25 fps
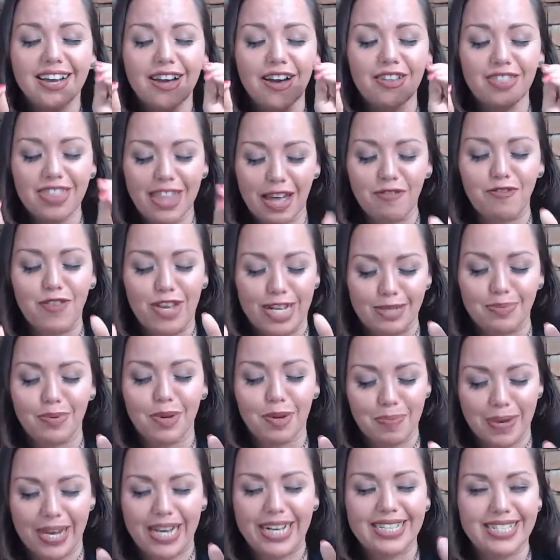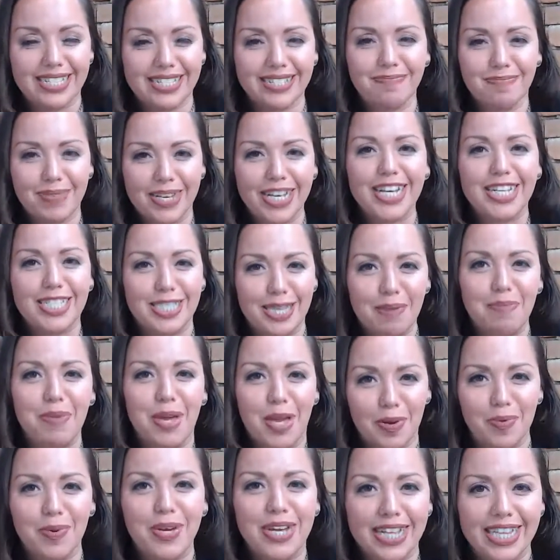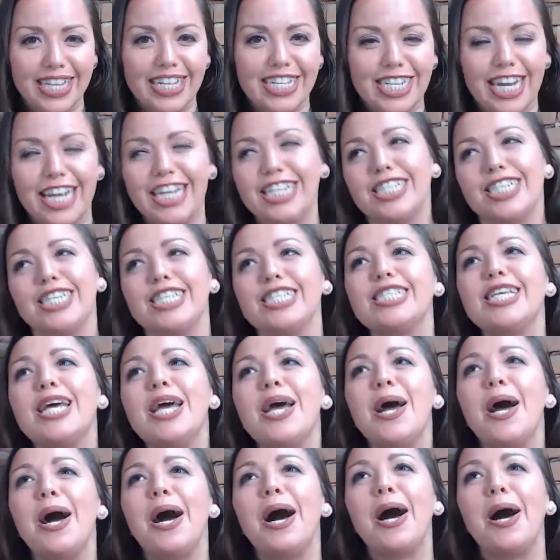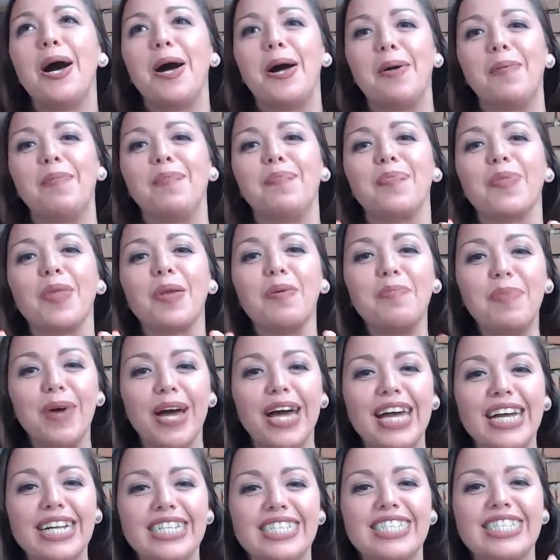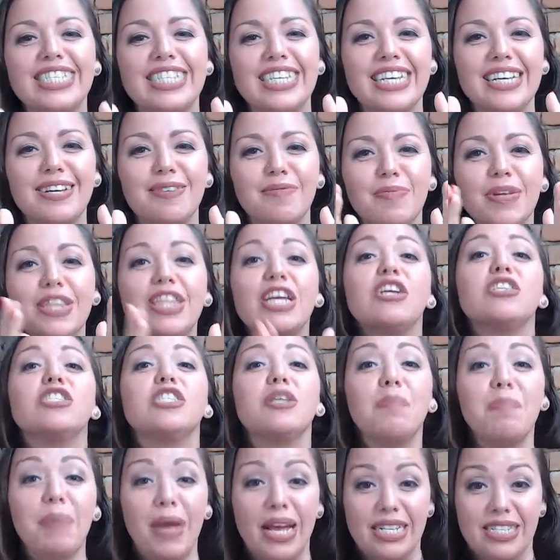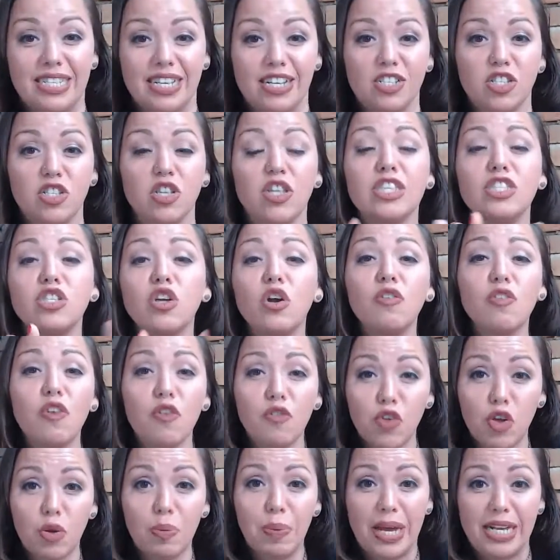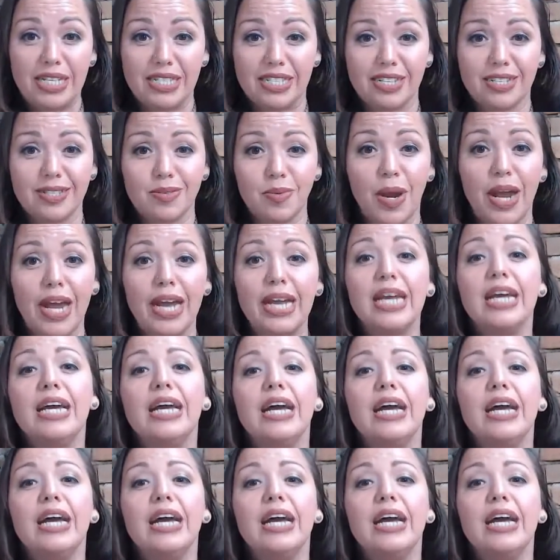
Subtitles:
that Facebook makes because they make weekly changes. But there's some basics. So let's go over a few basics, right?